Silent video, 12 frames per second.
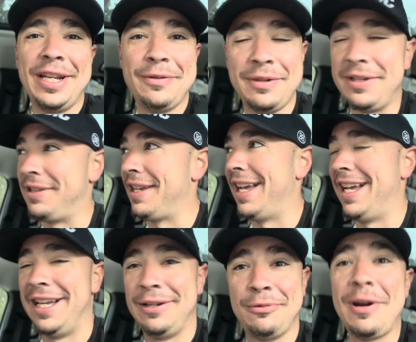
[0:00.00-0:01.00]
it was
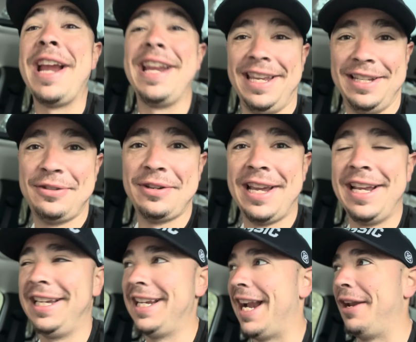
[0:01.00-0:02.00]
raining, so I had
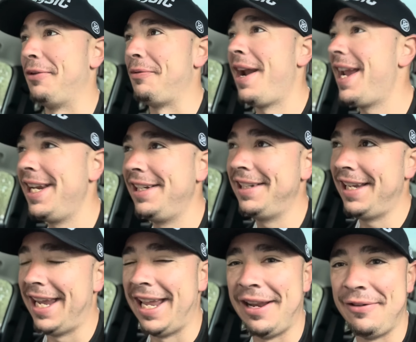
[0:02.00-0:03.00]
to get out of the rain
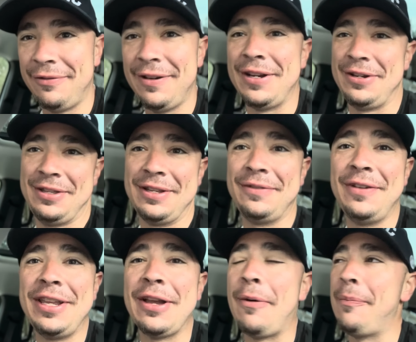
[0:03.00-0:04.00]
and finish this
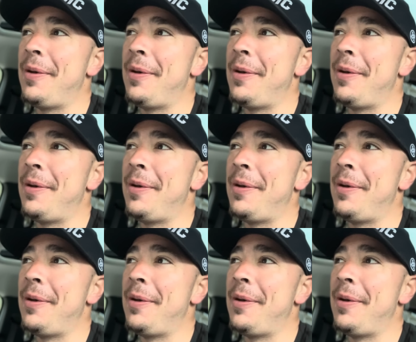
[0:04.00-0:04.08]
video.